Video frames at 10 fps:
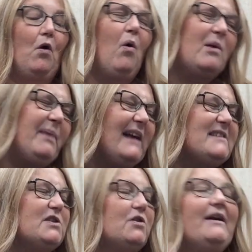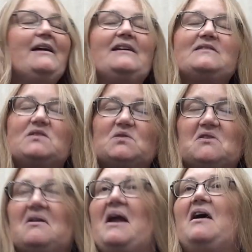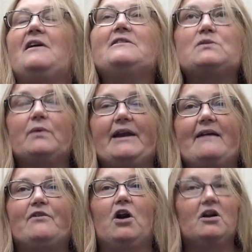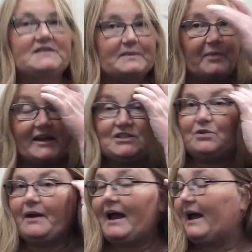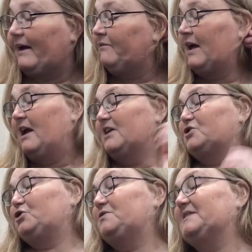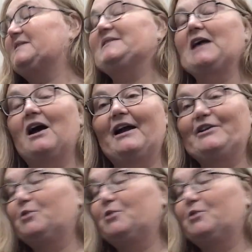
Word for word: or pencil crayons or crayons, whatever art supplies you have to design